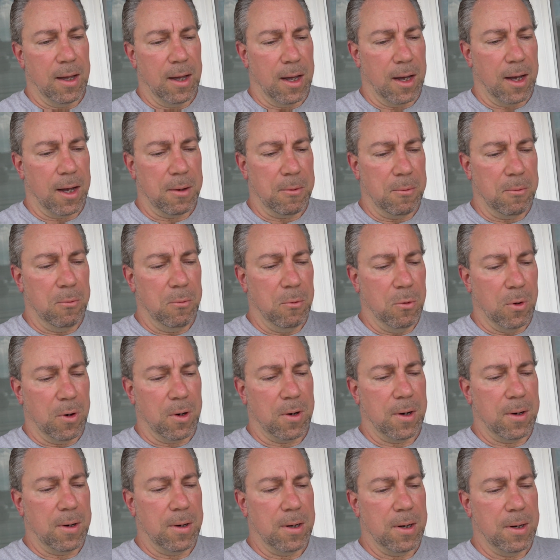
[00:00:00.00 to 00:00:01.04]
I
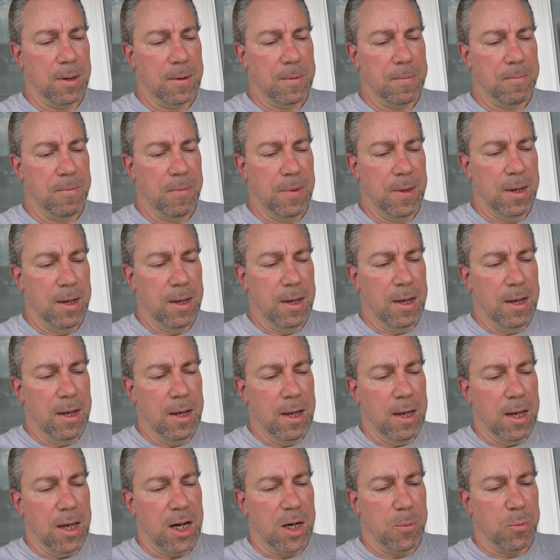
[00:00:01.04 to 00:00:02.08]
work
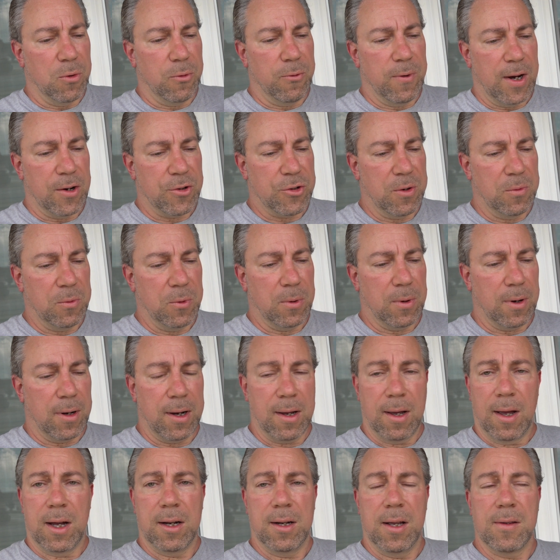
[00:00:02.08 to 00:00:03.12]
in a profession
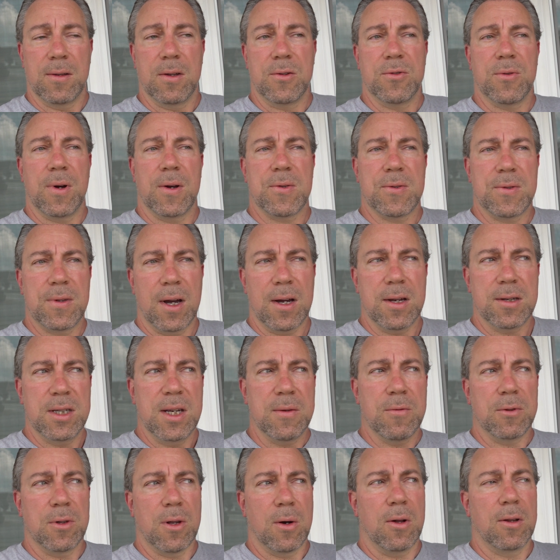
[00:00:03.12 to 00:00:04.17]
where I need to dress nice,
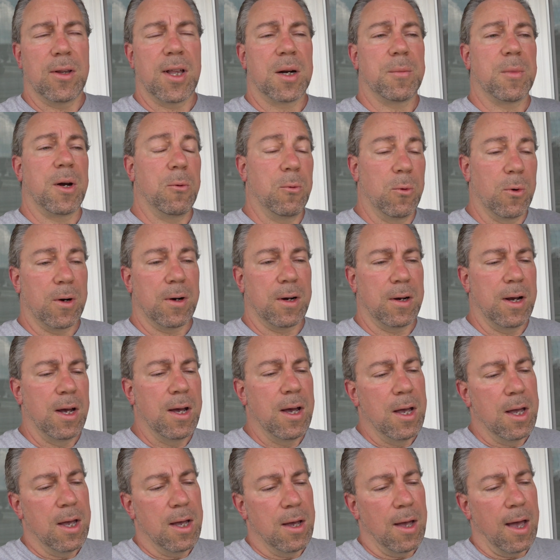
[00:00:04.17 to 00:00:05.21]
even though a lot of my work
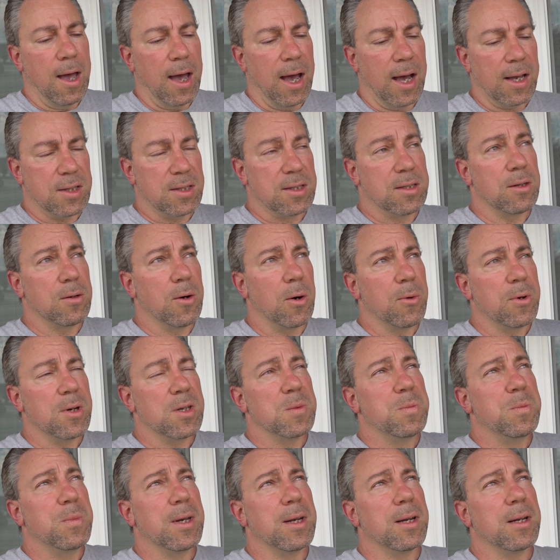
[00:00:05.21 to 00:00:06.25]
has always
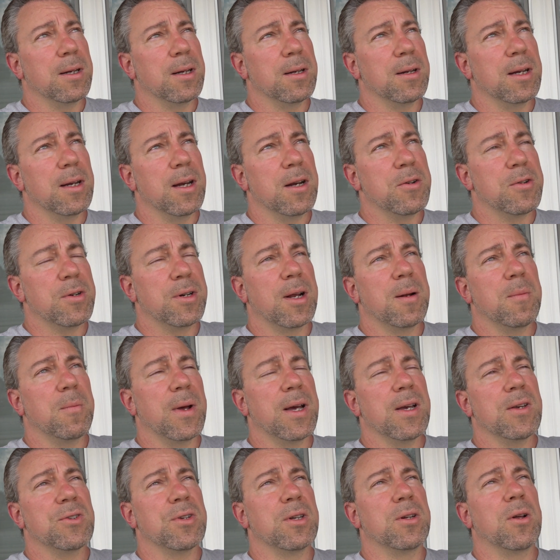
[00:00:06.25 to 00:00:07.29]
been
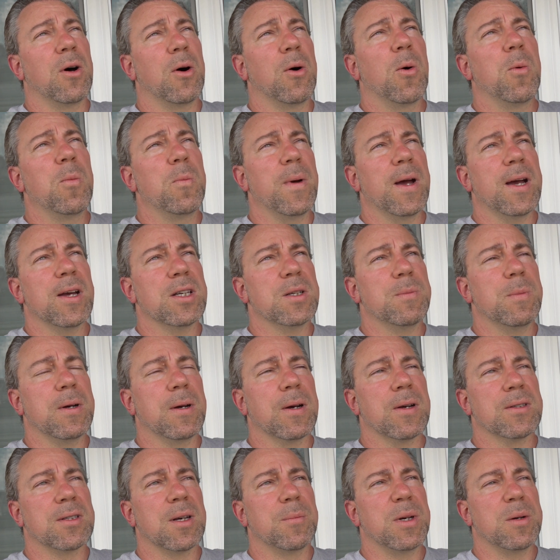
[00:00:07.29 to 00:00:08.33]
internet-based and home-based
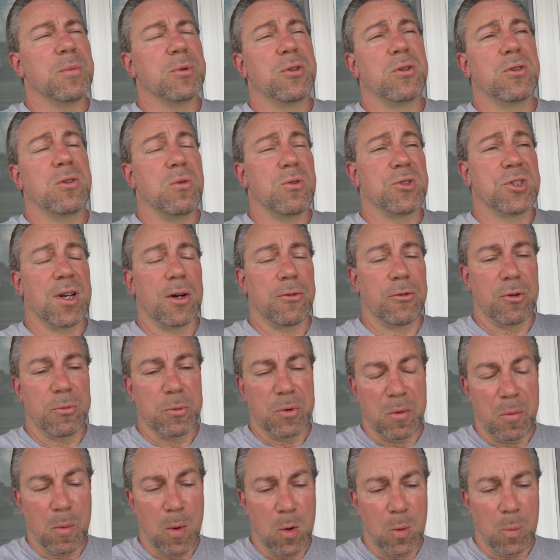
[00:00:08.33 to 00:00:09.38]
because I'm able to do stuff from
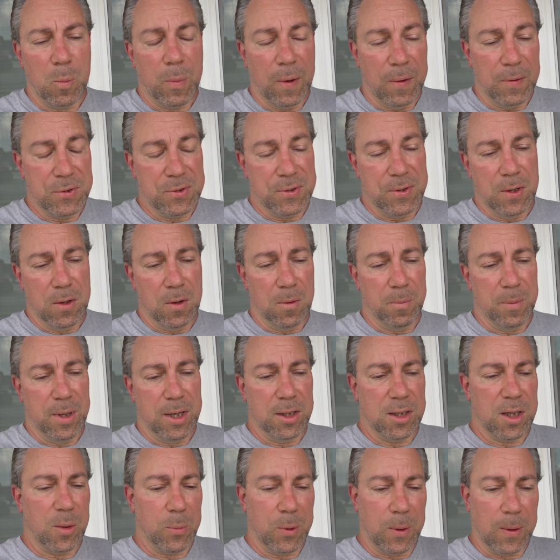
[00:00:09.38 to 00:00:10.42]
remote, but still
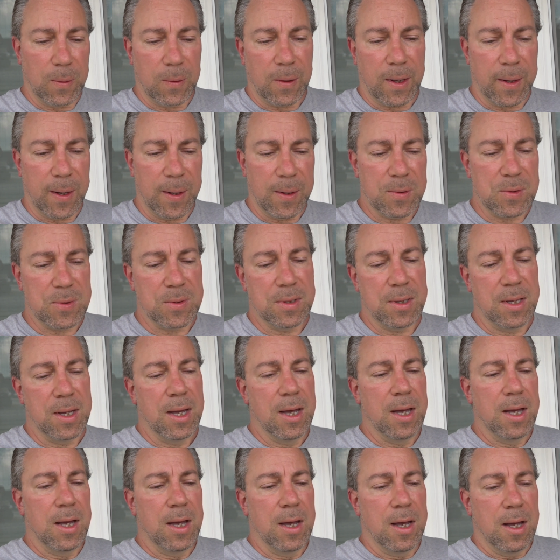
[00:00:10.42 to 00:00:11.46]
meeting up with clients and
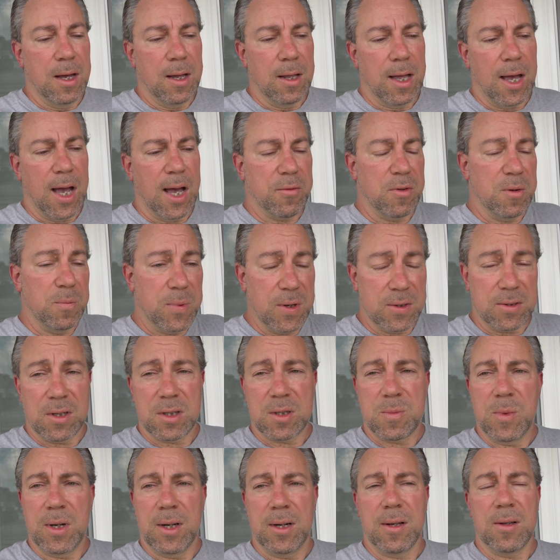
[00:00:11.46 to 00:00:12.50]
having
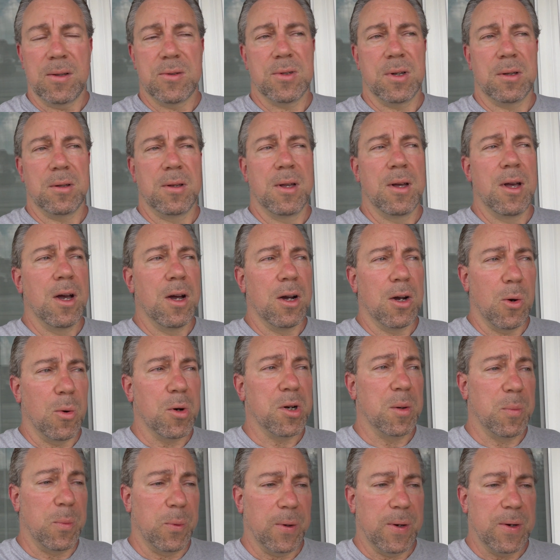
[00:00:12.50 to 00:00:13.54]
business meetings and
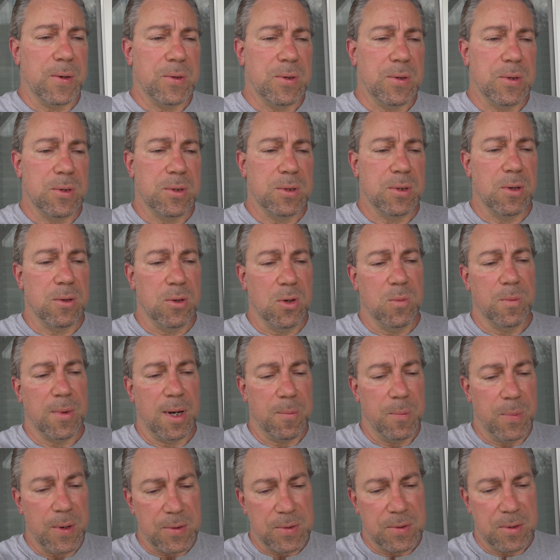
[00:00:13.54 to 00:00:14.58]
going to places to do my
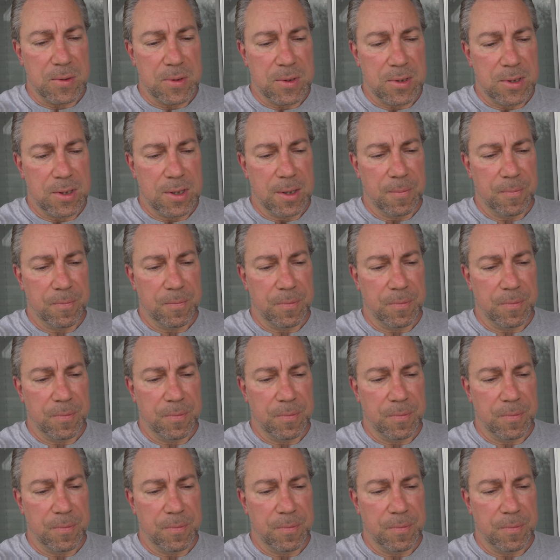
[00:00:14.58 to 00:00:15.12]
business.